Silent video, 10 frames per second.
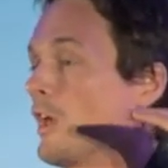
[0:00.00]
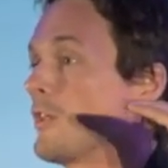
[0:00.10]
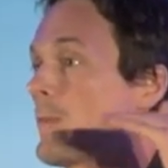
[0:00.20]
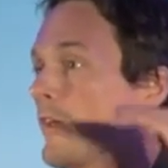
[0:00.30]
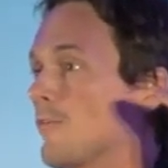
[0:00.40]

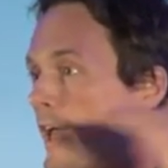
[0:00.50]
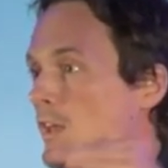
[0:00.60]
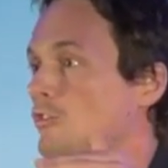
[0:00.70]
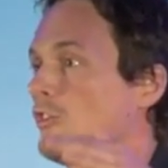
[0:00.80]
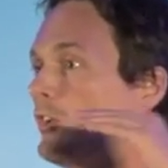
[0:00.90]
the amount of
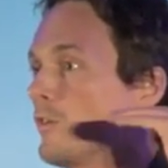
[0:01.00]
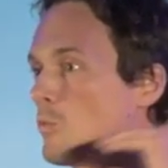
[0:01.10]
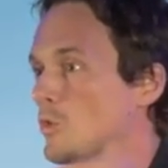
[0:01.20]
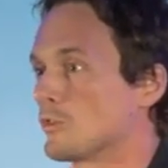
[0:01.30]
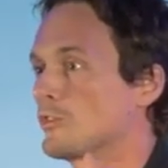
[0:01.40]
energy,
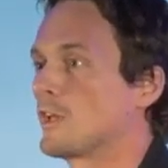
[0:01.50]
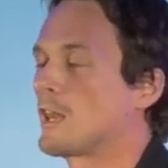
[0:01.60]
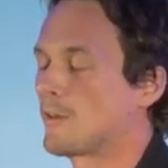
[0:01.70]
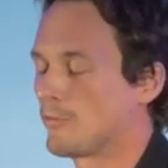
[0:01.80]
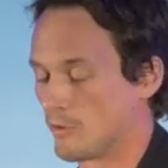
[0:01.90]
water, and
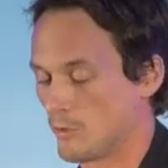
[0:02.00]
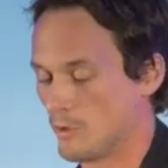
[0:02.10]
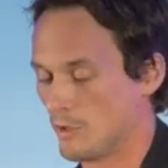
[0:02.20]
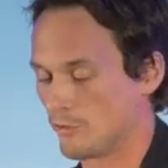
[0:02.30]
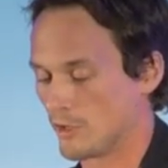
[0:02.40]
landfill that
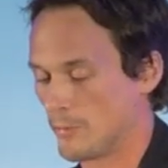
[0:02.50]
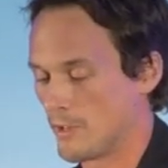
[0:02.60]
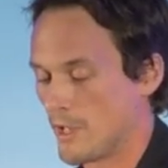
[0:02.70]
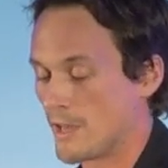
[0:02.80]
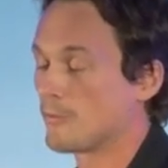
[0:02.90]
we use up.
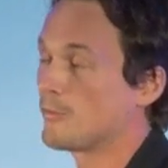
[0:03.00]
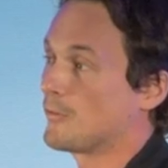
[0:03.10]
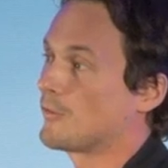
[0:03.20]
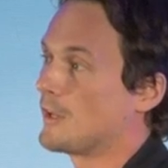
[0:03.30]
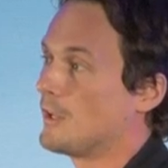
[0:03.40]
And then
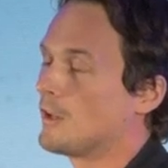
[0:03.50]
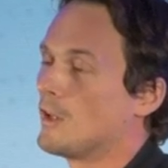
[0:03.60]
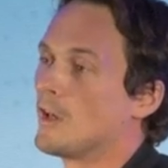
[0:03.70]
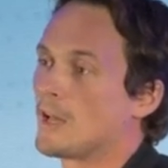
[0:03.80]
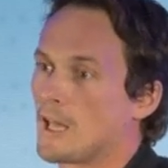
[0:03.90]
fifthly,
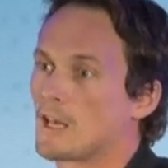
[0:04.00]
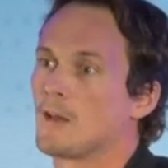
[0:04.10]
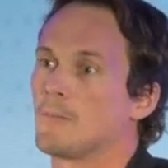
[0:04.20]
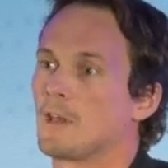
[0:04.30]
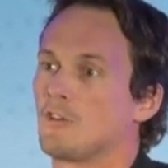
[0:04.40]
again,
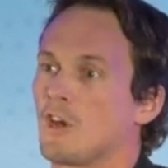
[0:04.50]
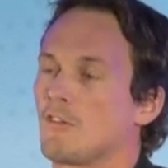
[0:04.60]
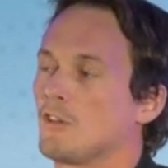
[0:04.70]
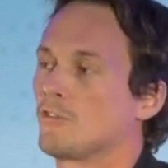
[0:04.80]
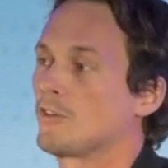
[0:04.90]
like Ben &
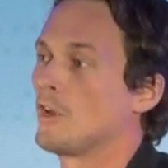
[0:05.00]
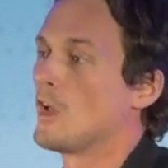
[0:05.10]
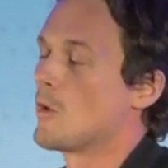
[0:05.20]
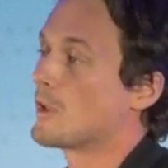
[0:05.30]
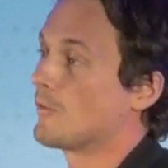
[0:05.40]
Jerry's,
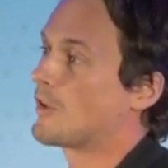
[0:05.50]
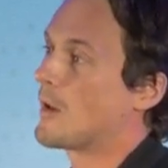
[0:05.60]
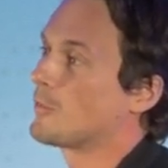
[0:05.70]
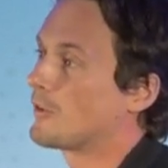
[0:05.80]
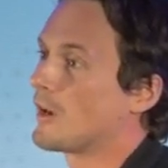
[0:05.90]
we give
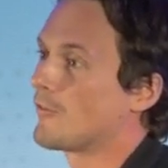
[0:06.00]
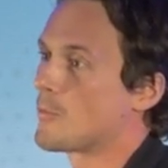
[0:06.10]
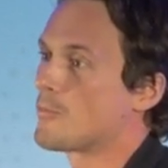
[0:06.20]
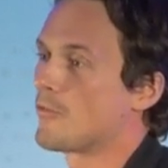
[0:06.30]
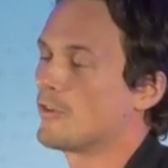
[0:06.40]
10% of our
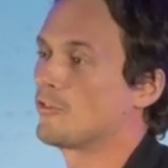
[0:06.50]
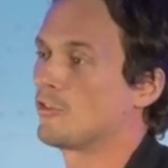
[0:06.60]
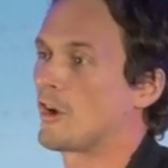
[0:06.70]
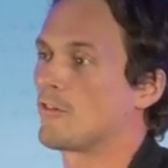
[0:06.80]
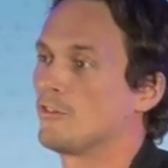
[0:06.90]
profits to
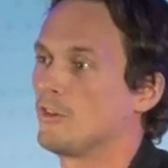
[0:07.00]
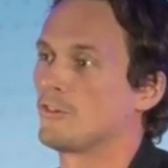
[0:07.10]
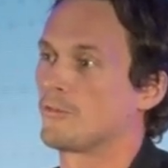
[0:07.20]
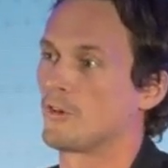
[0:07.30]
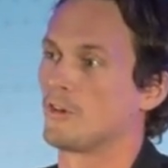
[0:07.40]
charity
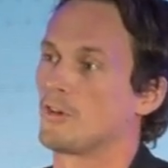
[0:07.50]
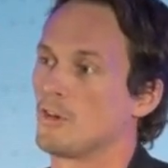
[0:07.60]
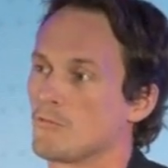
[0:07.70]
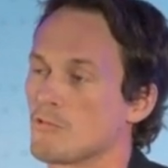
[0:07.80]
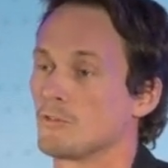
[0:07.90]
to fund
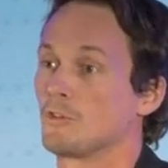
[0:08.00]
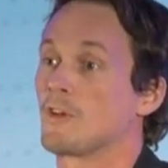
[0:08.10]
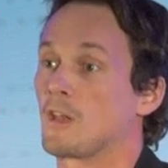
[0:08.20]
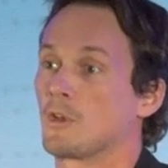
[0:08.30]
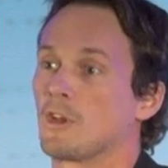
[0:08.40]
rural
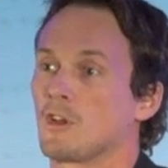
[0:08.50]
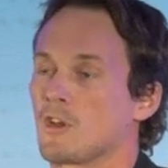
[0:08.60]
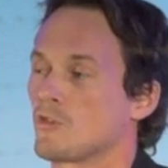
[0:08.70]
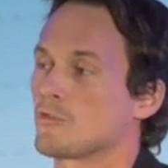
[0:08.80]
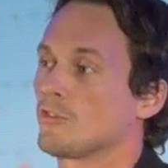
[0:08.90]
development in
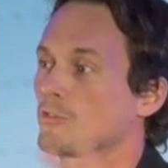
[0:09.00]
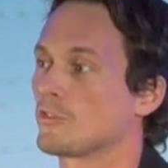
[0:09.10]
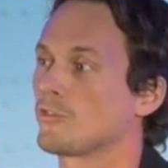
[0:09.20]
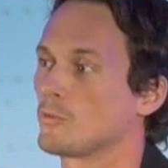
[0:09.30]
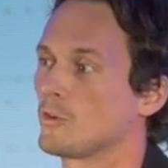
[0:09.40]
countries
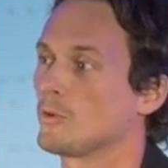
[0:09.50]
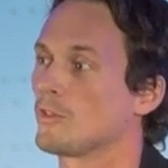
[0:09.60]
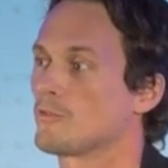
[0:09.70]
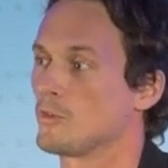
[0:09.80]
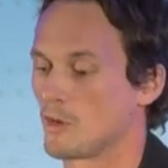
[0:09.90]
across the world where
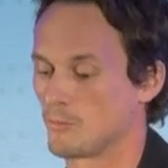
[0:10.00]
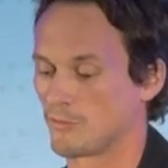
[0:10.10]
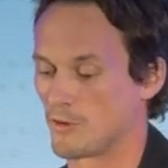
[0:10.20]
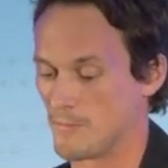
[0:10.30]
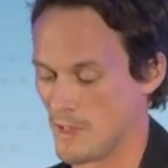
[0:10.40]
the fruit comes
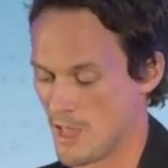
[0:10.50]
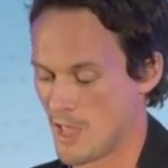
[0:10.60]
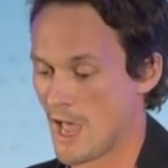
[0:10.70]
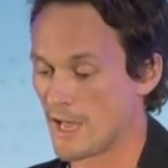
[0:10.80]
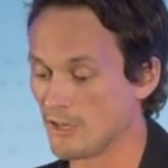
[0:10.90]
from.
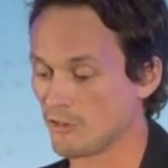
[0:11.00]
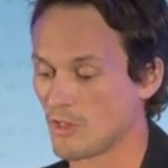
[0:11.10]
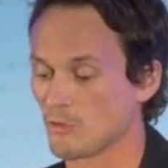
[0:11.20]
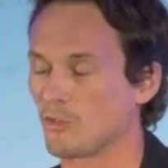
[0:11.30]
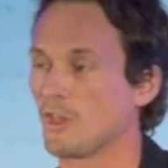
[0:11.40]
And each of
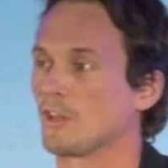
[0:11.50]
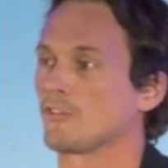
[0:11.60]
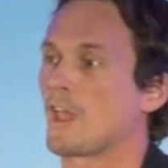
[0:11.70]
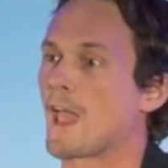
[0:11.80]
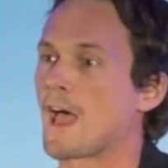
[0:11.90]
those things,
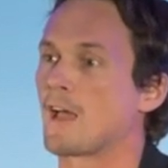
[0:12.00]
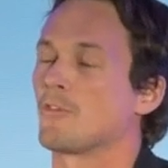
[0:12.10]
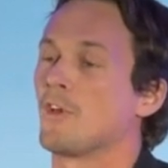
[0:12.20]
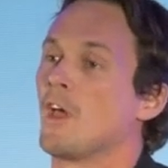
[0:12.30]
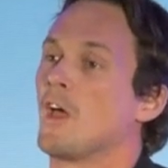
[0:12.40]
they
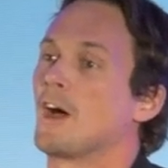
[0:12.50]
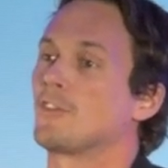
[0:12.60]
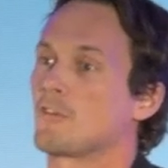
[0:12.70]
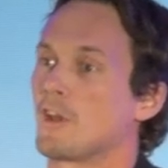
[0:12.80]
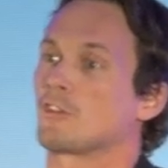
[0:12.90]
have a
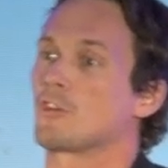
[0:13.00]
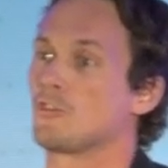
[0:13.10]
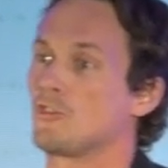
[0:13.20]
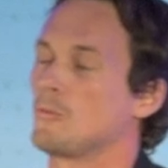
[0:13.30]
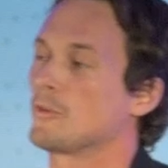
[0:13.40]
direct
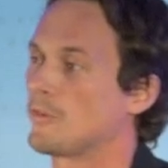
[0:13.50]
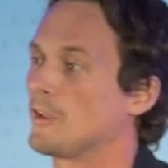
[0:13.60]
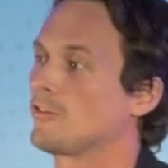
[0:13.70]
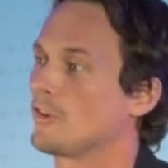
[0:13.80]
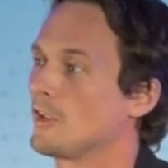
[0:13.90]

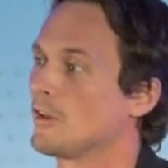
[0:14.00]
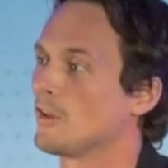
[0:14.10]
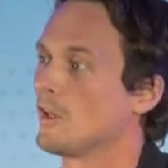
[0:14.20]
consumer-facing